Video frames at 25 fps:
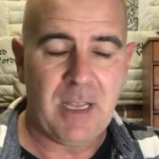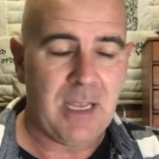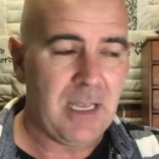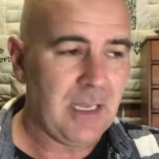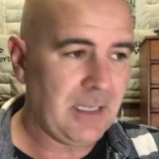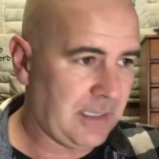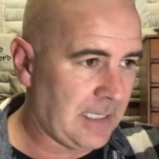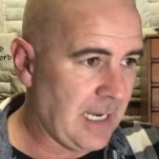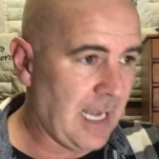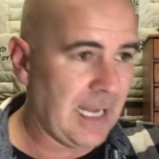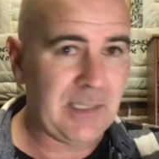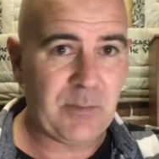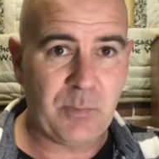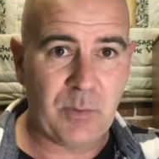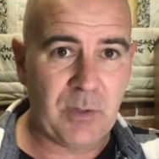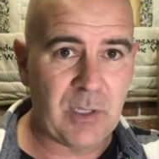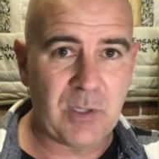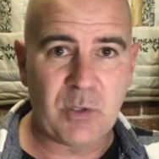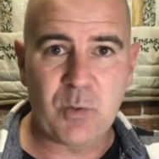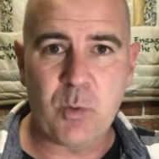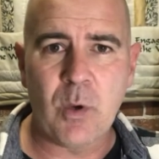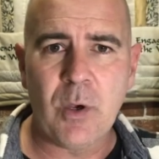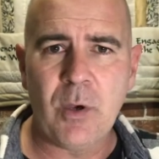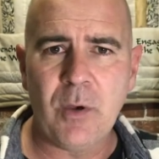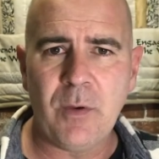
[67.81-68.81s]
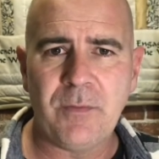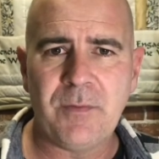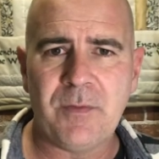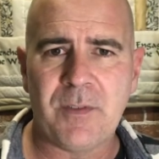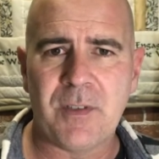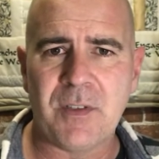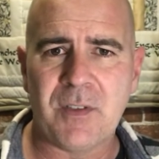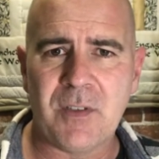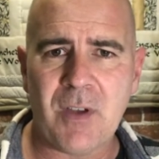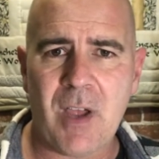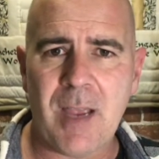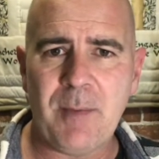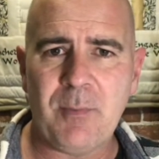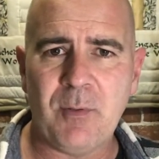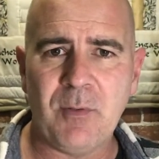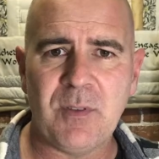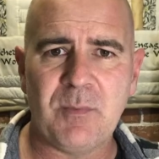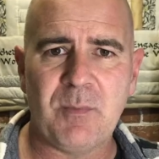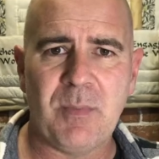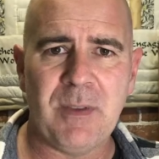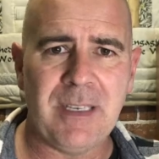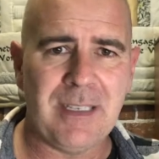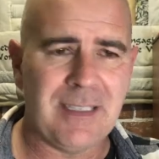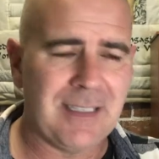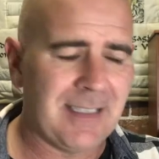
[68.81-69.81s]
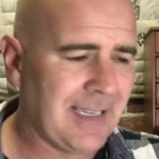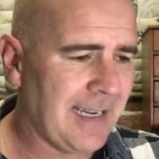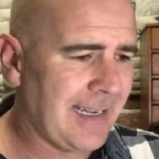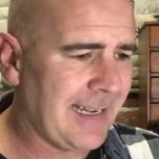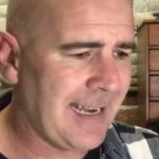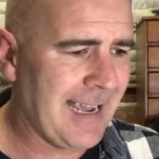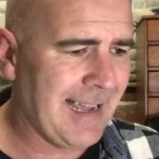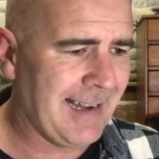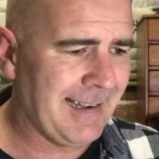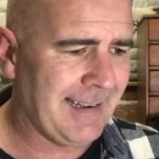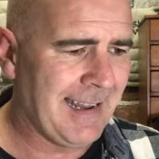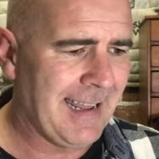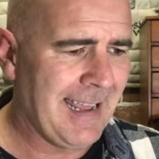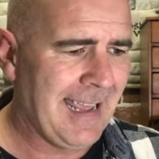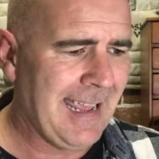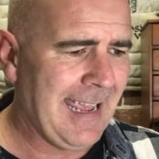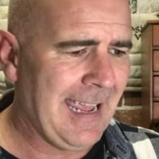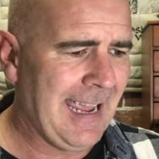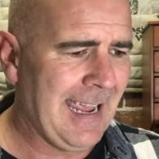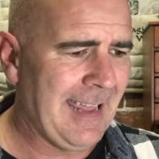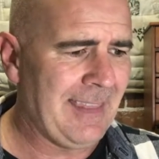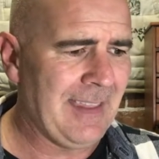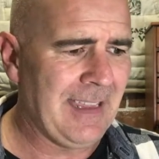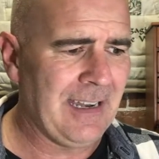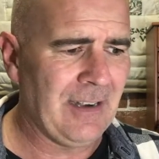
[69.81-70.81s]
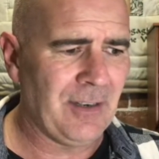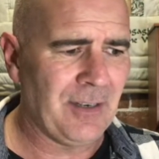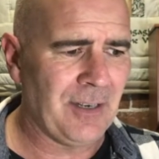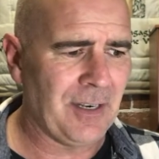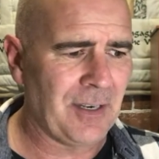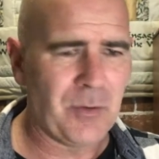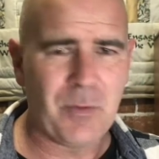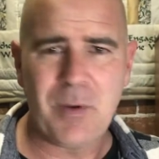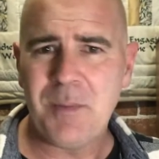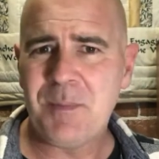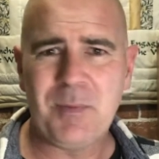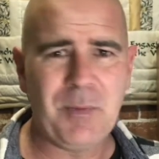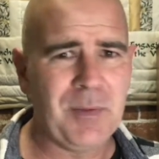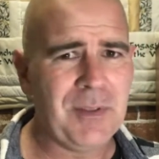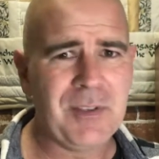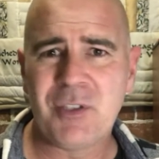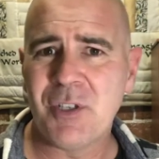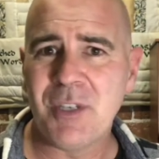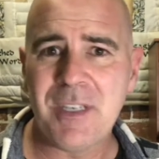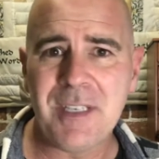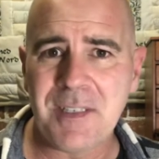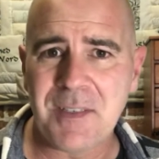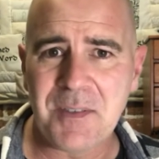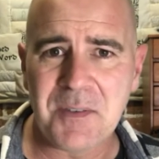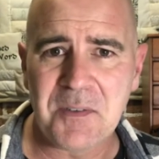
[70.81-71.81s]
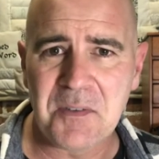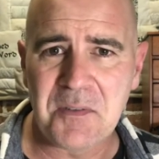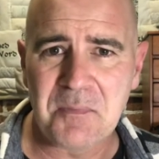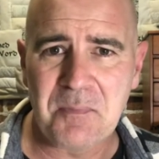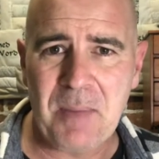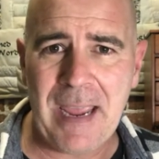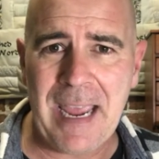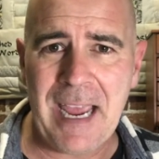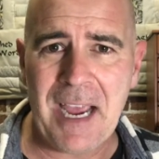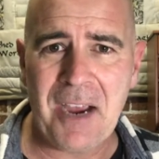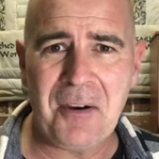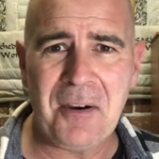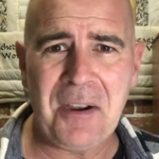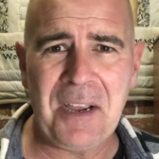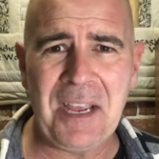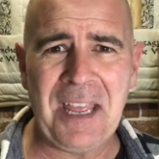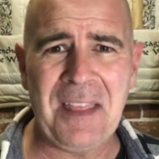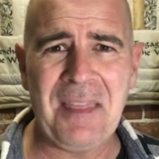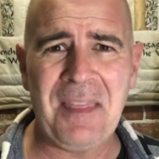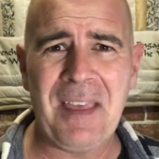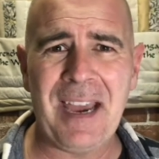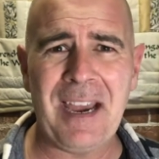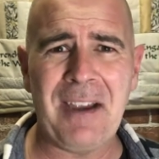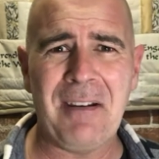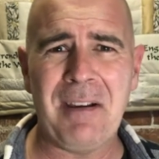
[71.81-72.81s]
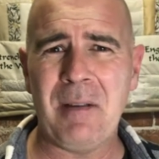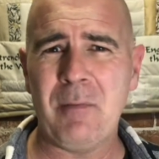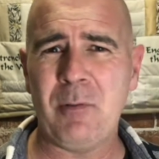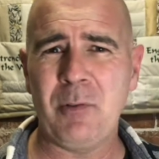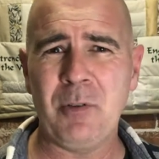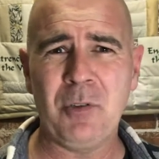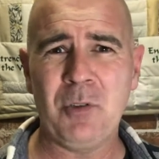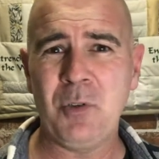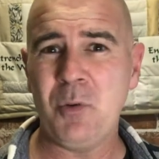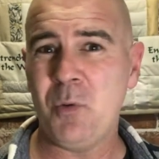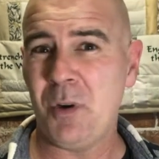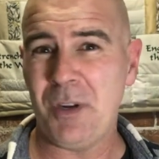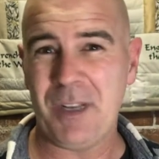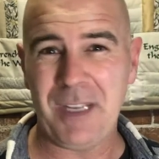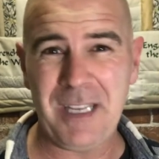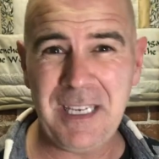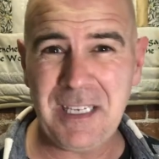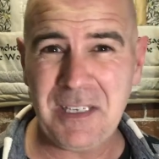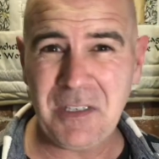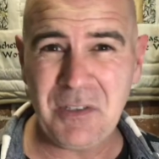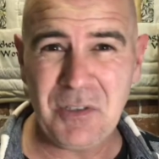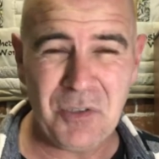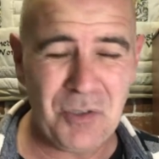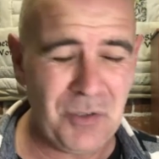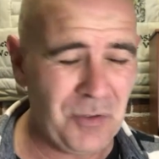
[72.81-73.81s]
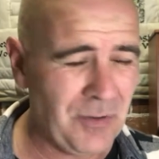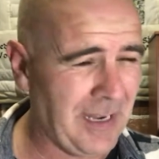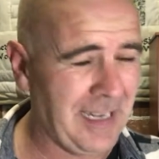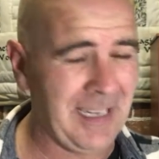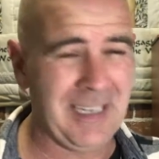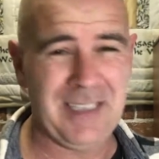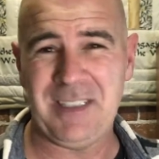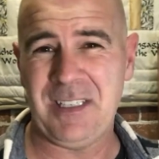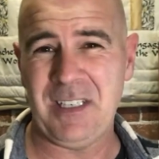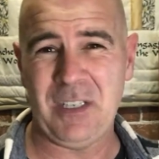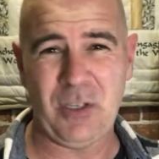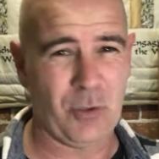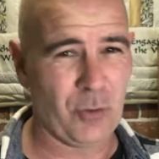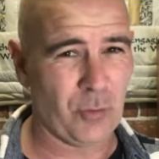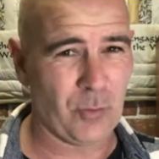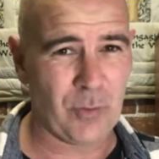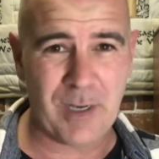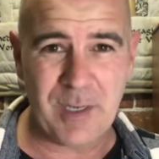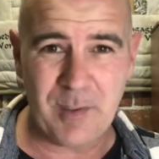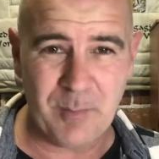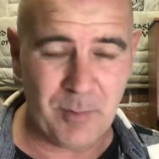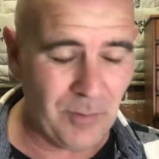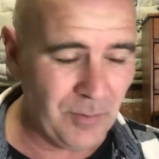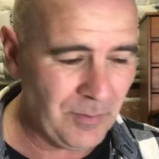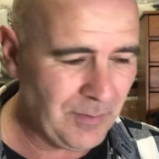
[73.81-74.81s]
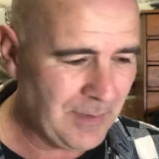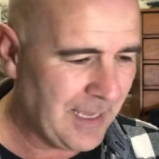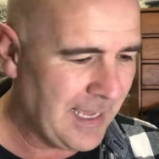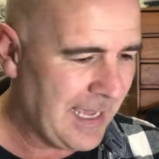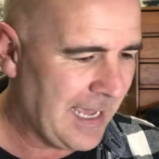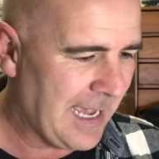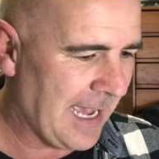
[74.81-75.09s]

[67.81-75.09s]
Starts with the 12 disciples being sent out, and they're equipped with Jesus's power, and they are able to do what he can do. And it's incredible.